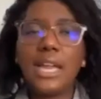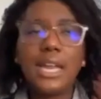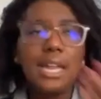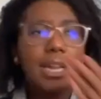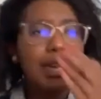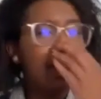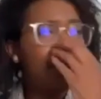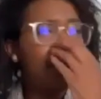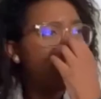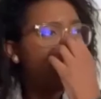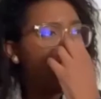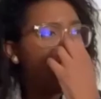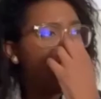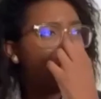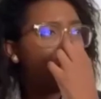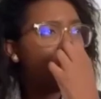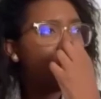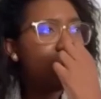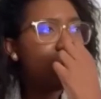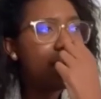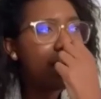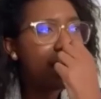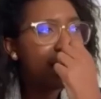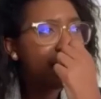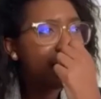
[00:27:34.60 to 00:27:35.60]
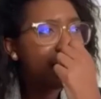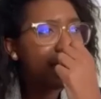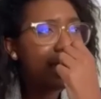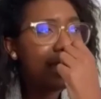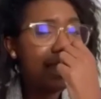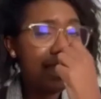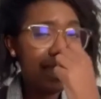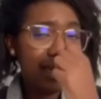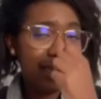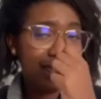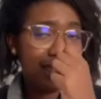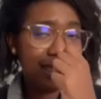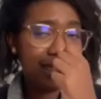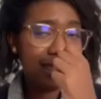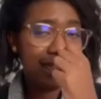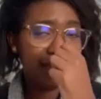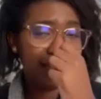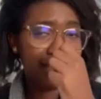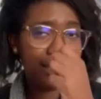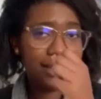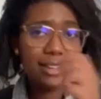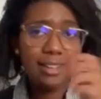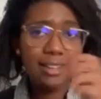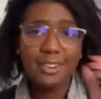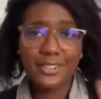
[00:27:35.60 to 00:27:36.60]
And I was like, what hectic,
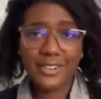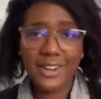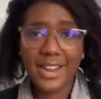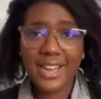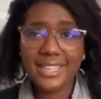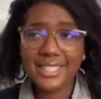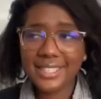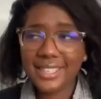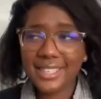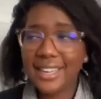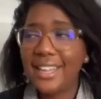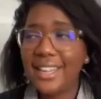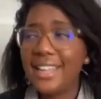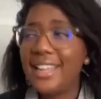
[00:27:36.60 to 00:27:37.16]
right?